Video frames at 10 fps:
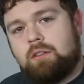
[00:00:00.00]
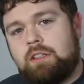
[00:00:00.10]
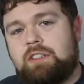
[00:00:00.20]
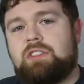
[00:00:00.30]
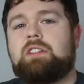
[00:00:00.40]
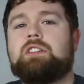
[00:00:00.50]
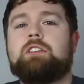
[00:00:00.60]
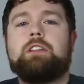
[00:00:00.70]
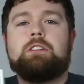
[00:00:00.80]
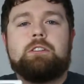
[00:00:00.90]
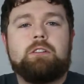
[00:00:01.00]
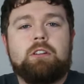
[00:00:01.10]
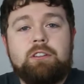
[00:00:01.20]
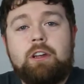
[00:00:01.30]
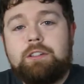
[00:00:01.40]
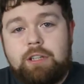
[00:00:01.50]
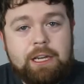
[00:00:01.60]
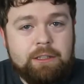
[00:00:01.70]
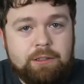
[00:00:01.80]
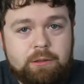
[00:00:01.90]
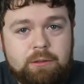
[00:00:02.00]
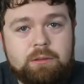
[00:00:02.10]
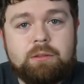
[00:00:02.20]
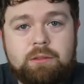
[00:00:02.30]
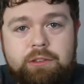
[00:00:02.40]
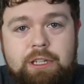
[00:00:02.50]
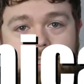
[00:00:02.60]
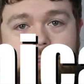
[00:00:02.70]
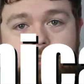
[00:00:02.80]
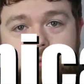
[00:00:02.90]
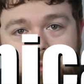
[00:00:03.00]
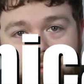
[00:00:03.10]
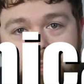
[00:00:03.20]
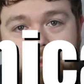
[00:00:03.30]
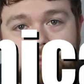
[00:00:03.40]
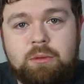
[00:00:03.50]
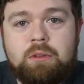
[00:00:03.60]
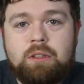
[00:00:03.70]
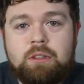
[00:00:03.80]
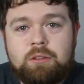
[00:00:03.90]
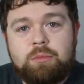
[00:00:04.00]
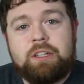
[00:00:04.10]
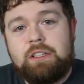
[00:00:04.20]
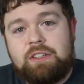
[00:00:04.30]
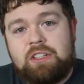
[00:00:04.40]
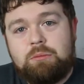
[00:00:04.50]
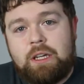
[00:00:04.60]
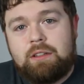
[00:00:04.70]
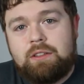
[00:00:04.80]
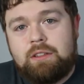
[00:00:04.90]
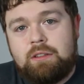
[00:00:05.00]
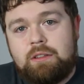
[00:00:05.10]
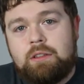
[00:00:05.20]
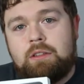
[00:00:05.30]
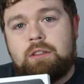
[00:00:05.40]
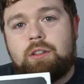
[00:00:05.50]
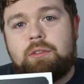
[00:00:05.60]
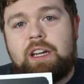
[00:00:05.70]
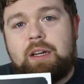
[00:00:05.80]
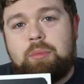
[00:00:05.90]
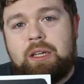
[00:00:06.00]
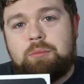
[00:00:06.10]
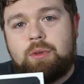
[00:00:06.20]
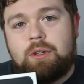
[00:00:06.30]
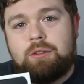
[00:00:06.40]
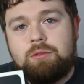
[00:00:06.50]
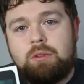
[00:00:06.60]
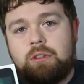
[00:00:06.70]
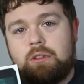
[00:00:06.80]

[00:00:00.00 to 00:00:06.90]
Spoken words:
This is another non-technical review by Tennessee Matt of the iPad Pro